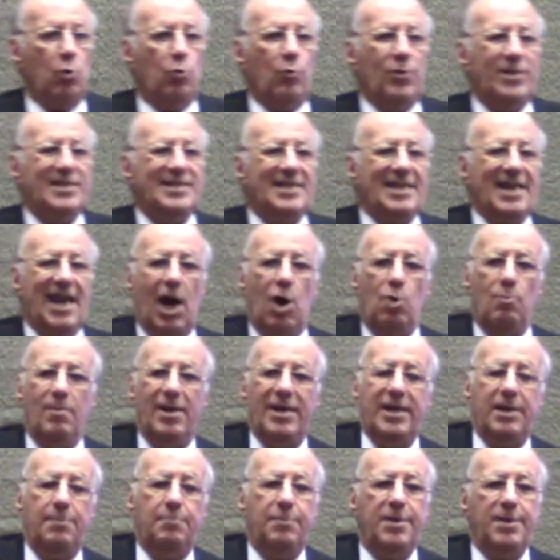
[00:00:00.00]
we see how
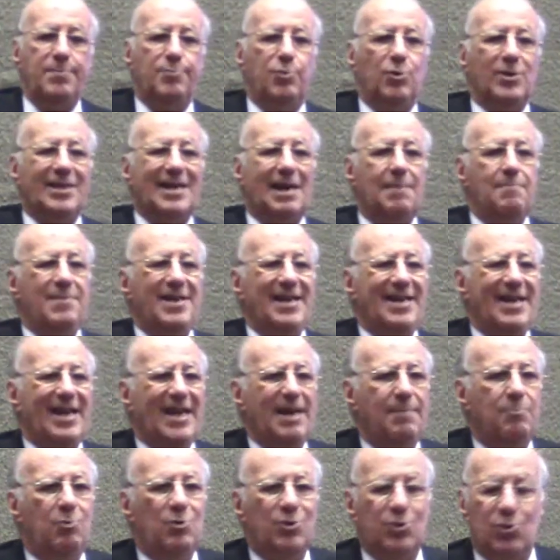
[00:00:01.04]
many people can be
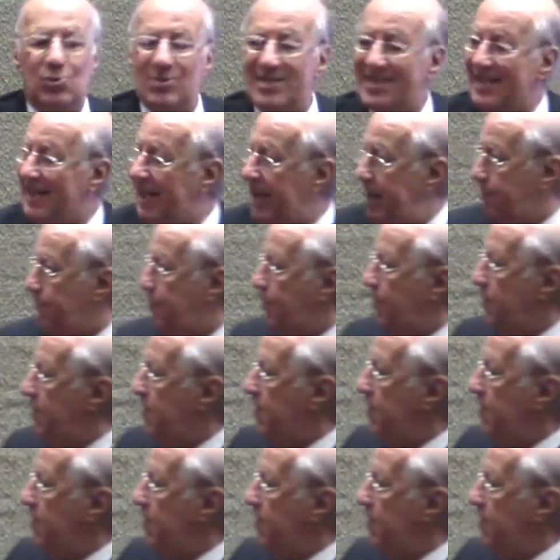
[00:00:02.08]
able to escape.